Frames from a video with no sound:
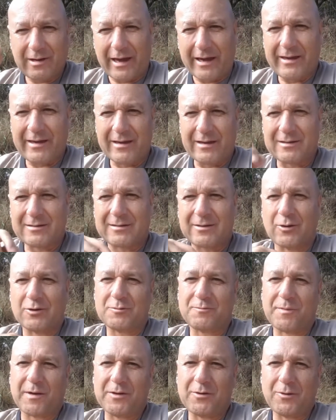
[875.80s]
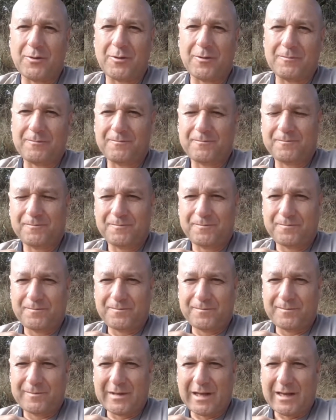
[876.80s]
to stop the
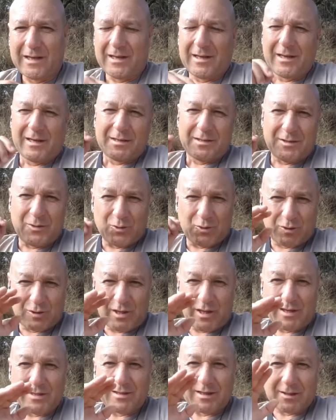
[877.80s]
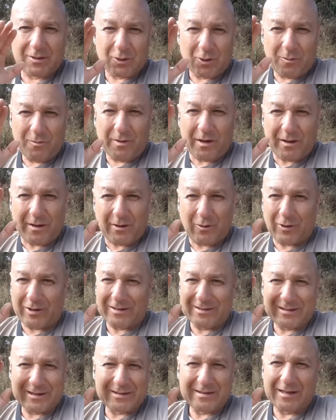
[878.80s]
corruption in Spain.
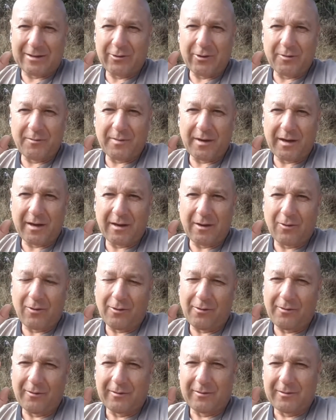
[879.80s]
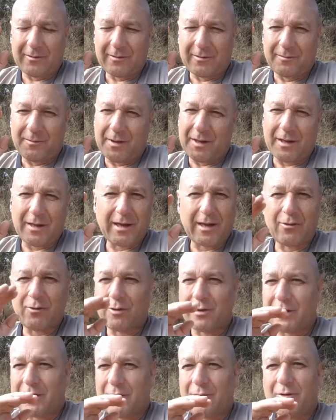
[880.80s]
If you take a
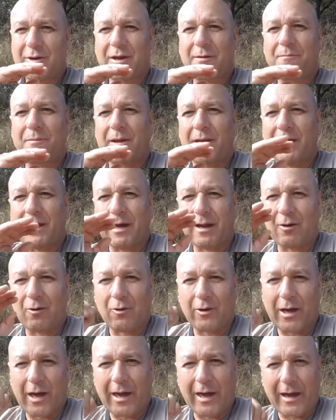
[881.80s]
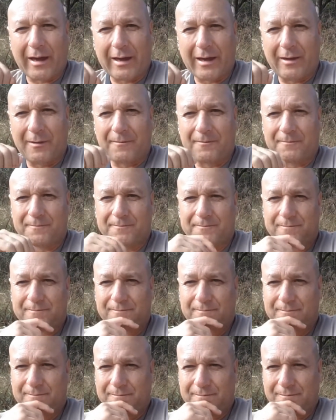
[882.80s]
look at what's happening in Mexico,
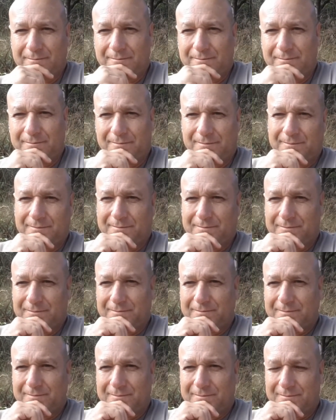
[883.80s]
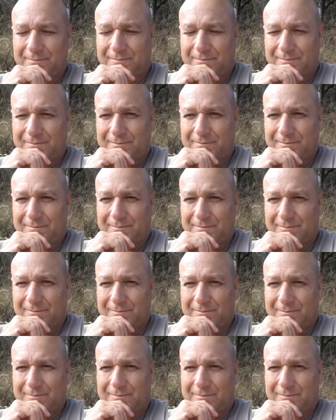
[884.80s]
I can't explain it even here now, but